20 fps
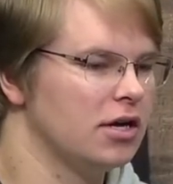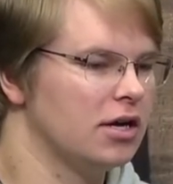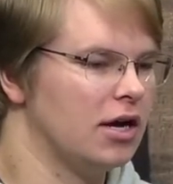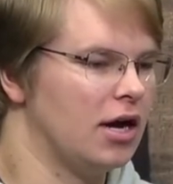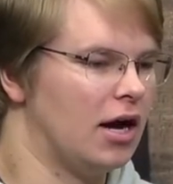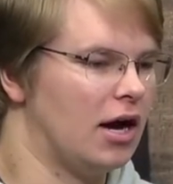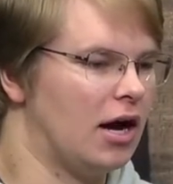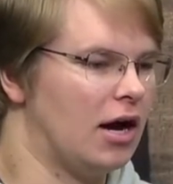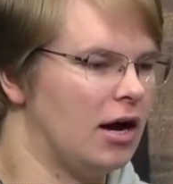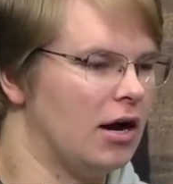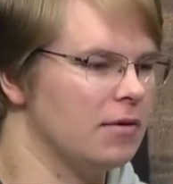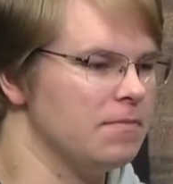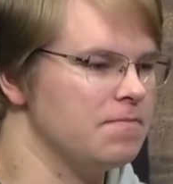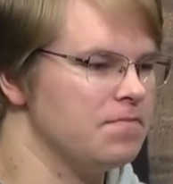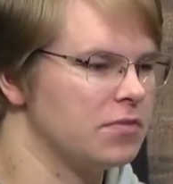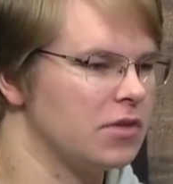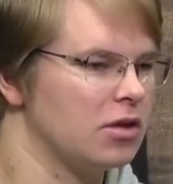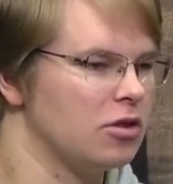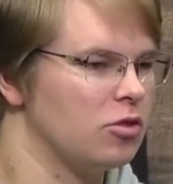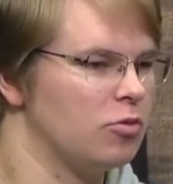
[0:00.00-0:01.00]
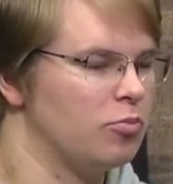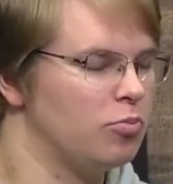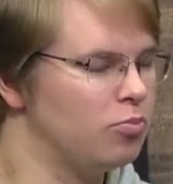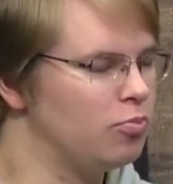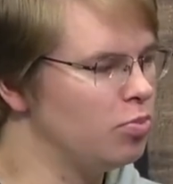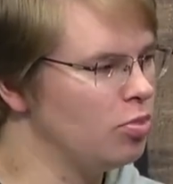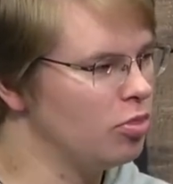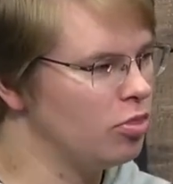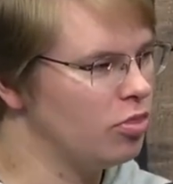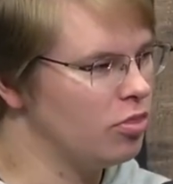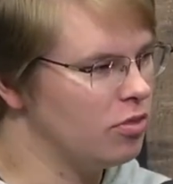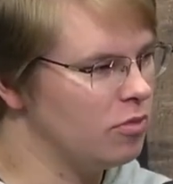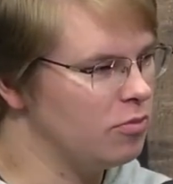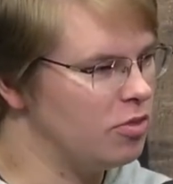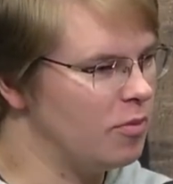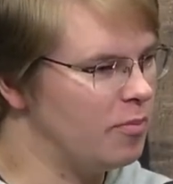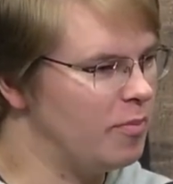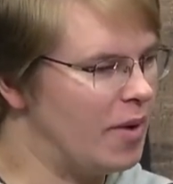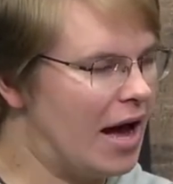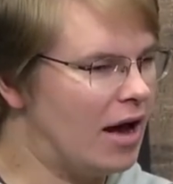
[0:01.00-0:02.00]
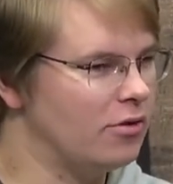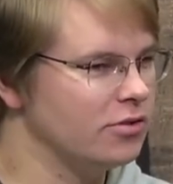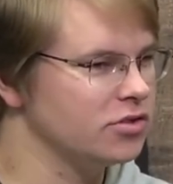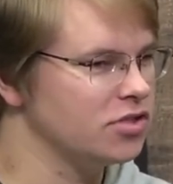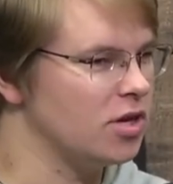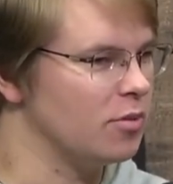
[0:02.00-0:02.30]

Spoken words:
The balance